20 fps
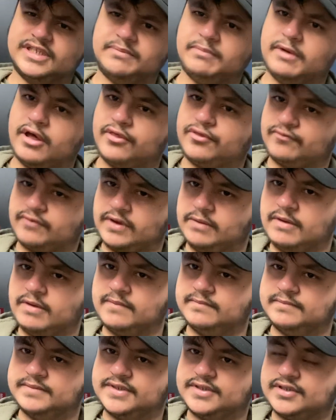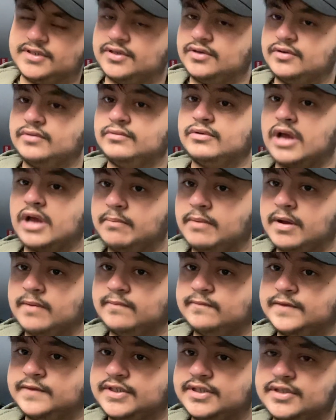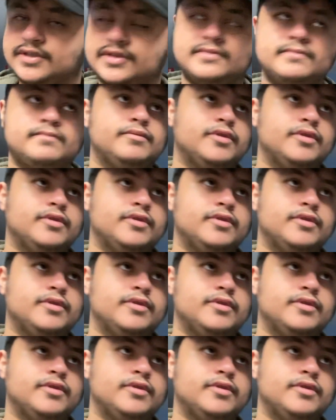about 3 months, 9 months,